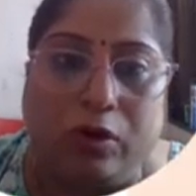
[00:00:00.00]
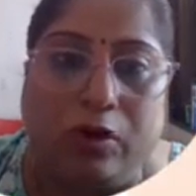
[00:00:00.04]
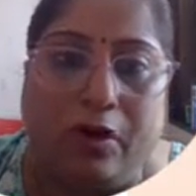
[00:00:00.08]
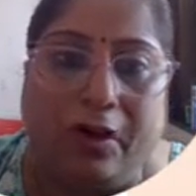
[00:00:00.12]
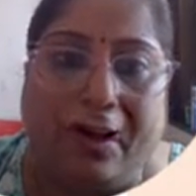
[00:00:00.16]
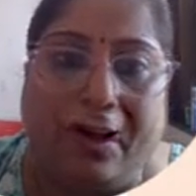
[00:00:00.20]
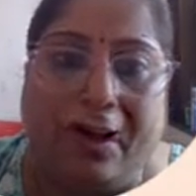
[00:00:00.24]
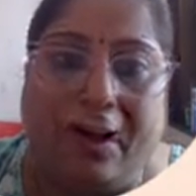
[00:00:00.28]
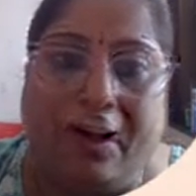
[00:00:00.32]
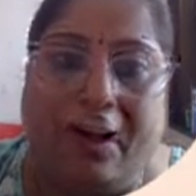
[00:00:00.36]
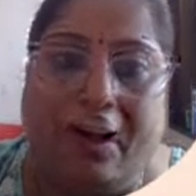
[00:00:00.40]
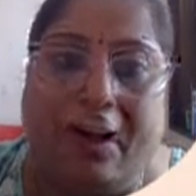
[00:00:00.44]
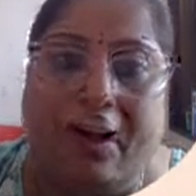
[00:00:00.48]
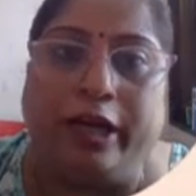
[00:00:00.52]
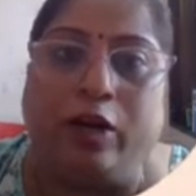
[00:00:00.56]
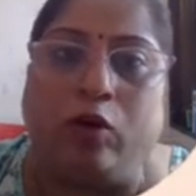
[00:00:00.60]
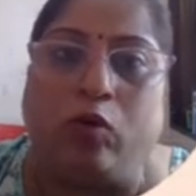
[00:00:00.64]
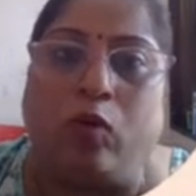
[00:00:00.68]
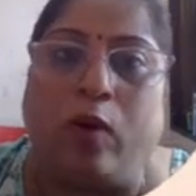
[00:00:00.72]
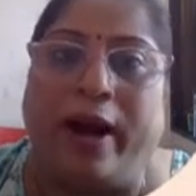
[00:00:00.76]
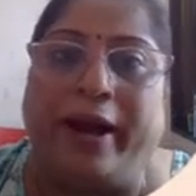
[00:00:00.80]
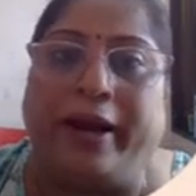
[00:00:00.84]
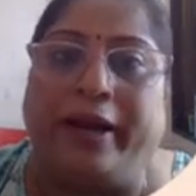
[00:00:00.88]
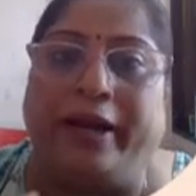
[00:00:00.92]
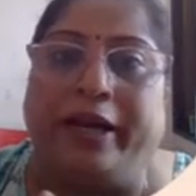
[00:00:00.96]
in
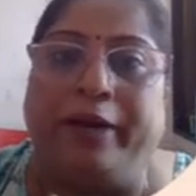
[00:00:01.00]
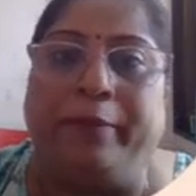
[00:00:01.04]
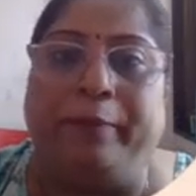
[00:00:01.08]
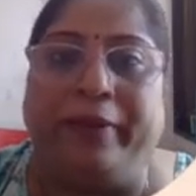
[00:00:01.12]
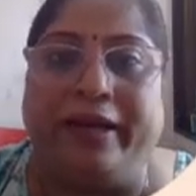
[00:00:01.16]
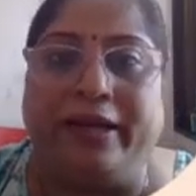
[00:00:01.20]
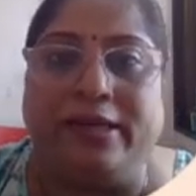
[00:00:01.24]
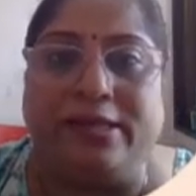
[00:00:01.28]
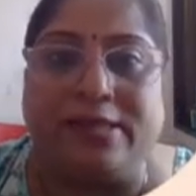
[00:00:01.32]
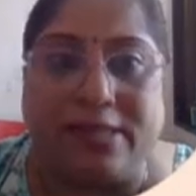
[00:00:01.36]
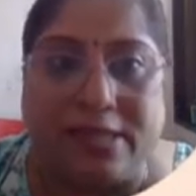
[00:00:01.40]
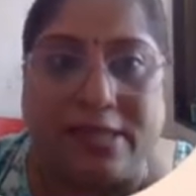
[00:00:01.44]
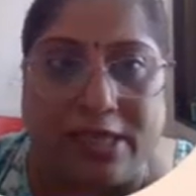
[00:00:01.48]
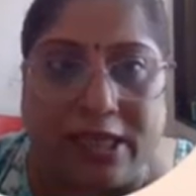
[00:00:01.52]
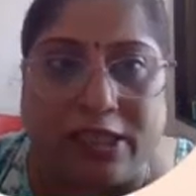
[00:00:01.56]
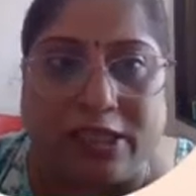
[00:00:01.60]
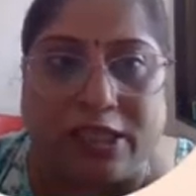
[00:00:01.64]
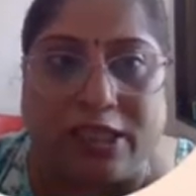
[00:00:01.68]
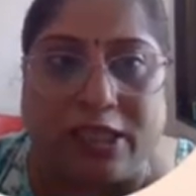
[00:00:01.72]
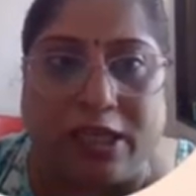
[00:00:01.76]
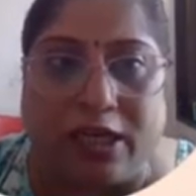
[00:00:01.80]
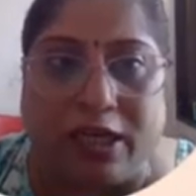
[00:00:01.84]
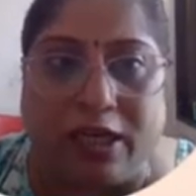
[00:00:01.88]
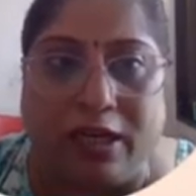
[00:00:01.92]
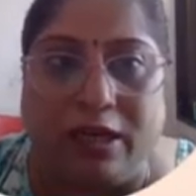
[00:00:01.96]
inquiry-based
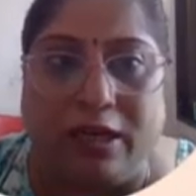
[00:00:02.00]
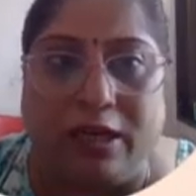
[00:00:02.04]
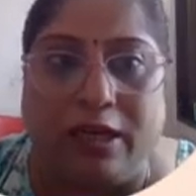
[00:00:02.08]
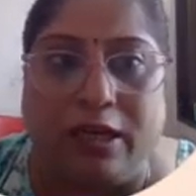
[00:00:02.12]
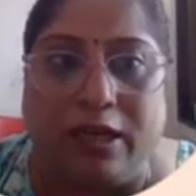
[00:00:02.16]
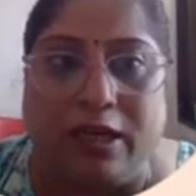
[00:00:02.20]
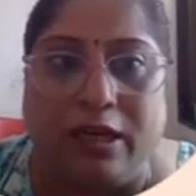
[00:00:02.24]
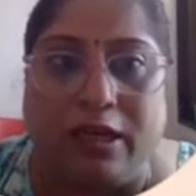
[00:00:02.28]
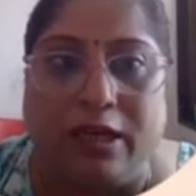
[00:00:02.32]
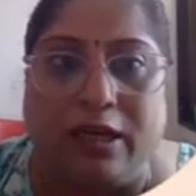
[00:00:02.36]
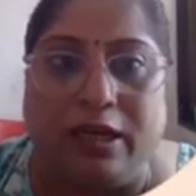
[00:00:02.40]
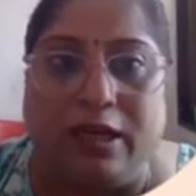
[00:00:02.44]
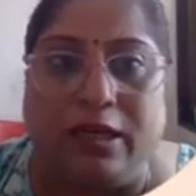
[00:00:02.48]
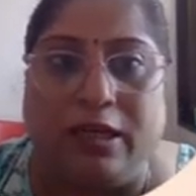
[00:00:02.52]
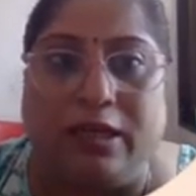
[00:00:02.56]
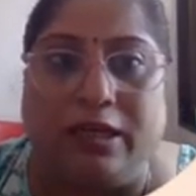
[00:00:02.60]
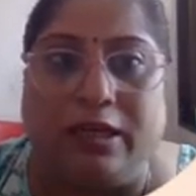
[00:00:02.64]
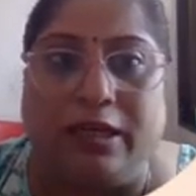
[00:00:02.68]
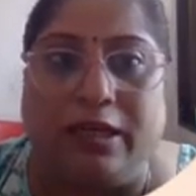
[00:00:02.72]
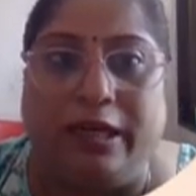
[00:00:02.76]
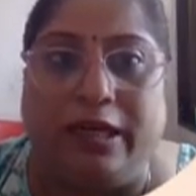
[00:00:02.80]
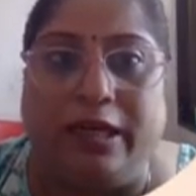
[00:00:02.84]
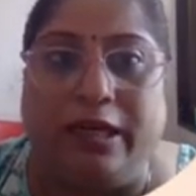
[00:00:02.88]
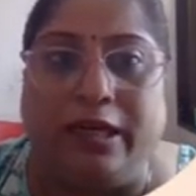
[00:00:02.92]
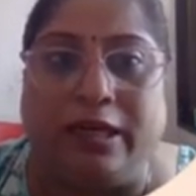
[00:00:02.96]
teaching,
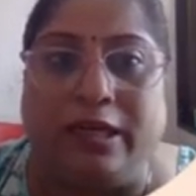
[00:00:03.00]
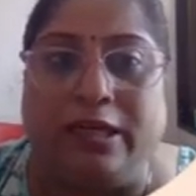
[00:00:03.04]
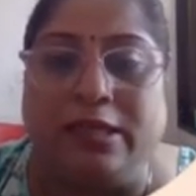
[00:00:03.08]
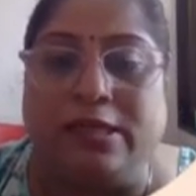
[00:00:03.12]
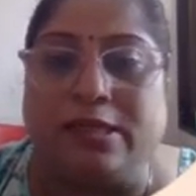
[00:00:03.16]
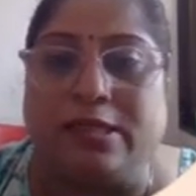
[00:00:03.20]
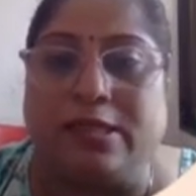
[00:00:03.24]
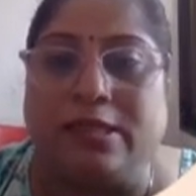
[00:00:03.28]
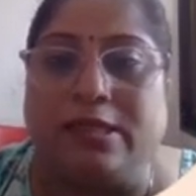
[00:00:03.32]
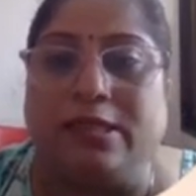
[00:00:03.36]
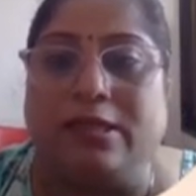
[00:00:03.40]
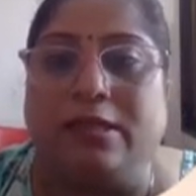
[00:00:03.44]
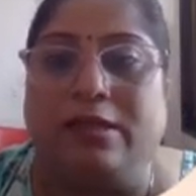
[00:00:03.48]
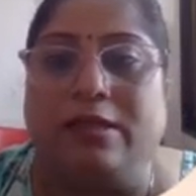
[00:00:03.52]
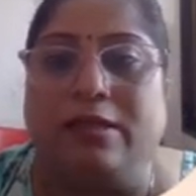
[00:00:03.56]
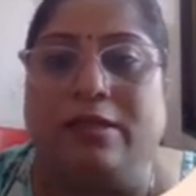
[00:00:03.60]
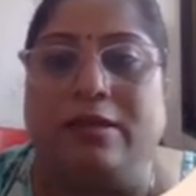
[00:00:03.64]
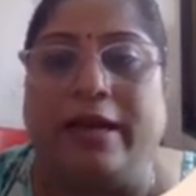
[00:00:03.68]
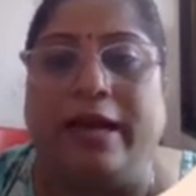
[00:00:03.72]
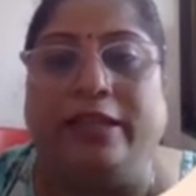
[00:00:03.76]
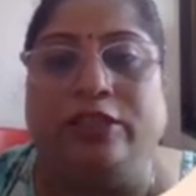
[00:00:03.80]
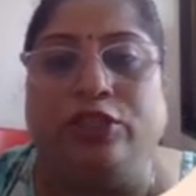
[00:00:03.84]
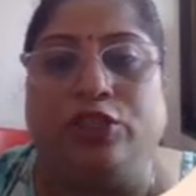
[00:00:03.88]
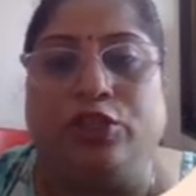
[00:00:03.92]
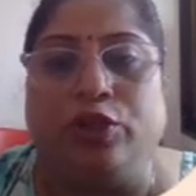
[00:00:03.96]
it is
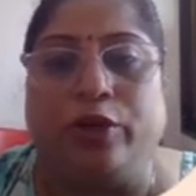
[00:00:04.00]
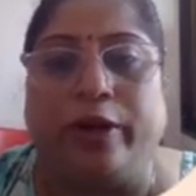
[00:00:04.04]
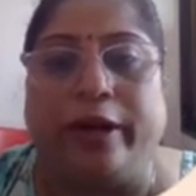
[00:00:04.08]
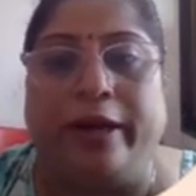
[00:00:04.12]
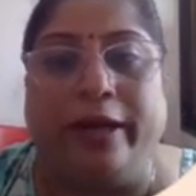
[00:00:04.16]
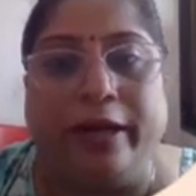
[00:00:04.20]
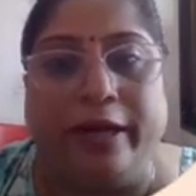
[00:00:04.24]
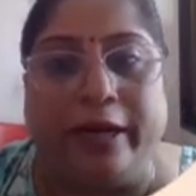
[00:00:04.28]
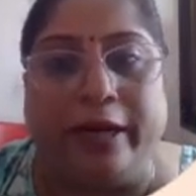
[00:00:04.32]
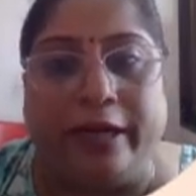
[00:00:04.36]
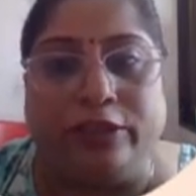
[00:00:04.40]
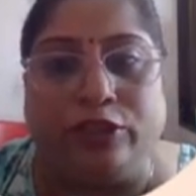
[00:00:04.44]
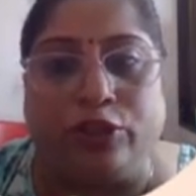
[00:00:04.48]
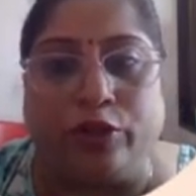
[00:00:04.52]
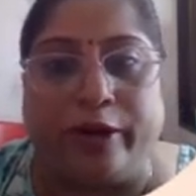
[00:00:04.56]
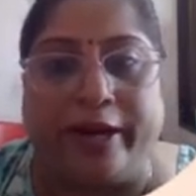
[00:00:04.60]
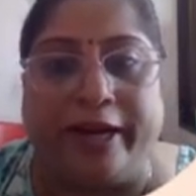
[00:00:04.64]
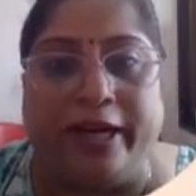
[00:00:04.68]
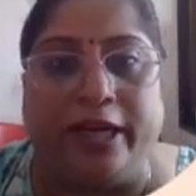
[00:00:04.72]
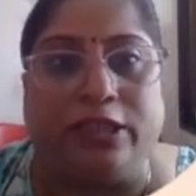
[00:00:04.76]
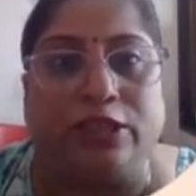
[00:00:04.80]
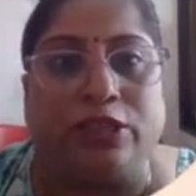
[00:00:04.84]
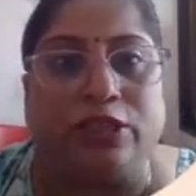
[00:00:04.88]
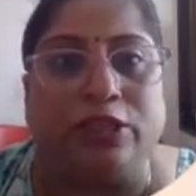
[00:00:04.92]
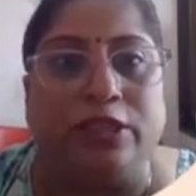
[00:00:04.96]
in
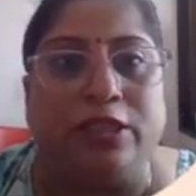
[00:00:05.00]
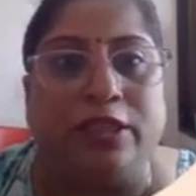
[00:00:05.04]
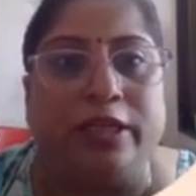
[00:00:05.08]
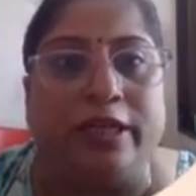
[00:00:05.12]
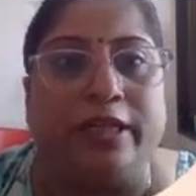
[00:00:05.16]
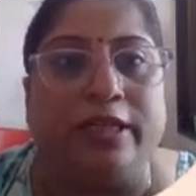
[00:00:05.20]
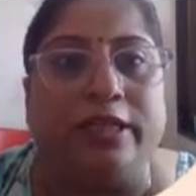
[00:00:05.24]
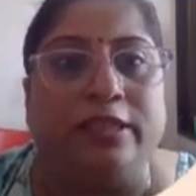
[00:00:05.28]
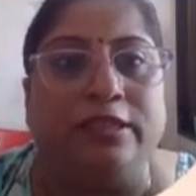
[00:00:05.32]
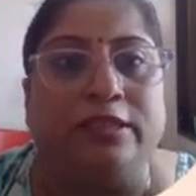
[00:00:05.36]
education, it is